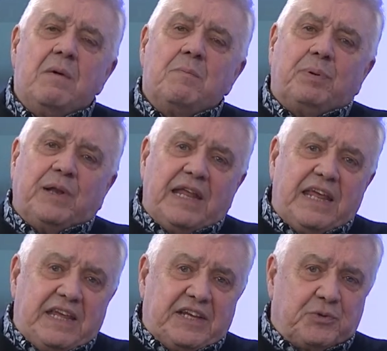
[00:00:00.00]

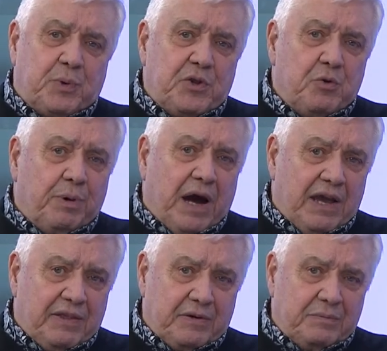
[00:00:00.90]
Please, when you
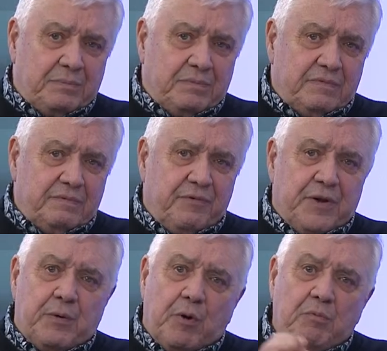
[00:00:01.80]
buy them, for
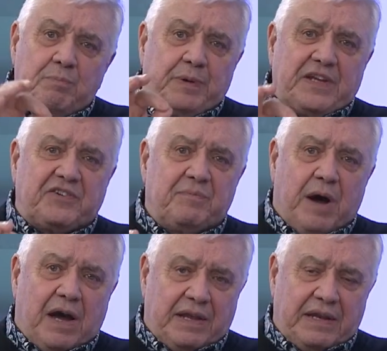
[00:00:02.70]
your own peace of
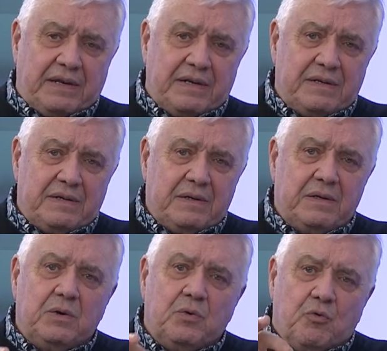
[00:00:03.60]
mind,
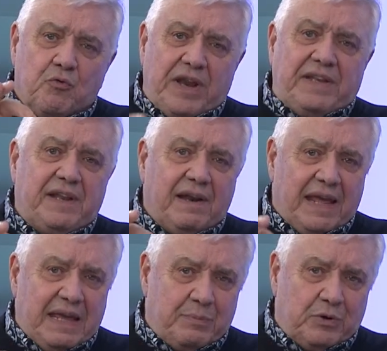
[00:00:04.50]
read the
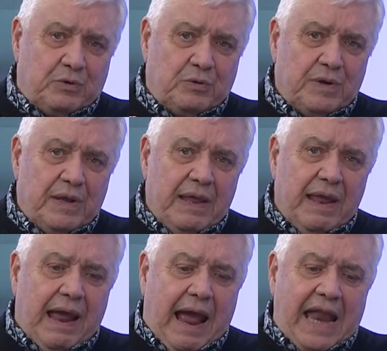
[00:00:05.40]
label,
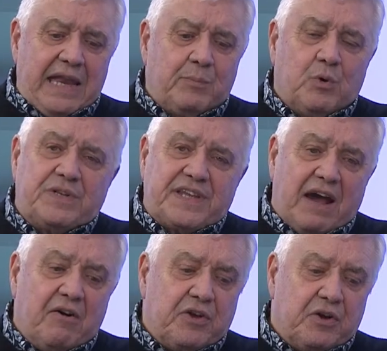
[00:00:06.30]
and it will
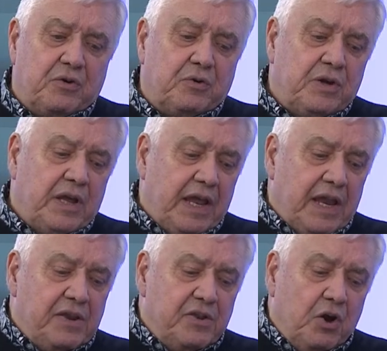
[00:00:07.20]
tell you
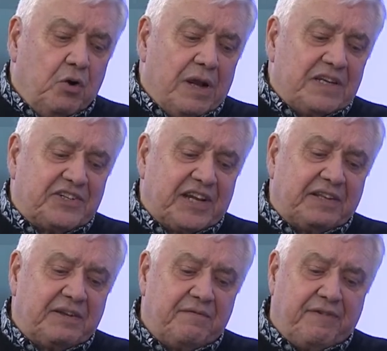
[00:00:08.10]
in no
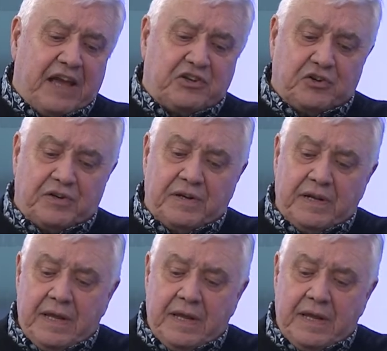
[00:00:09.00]
uncertain fashion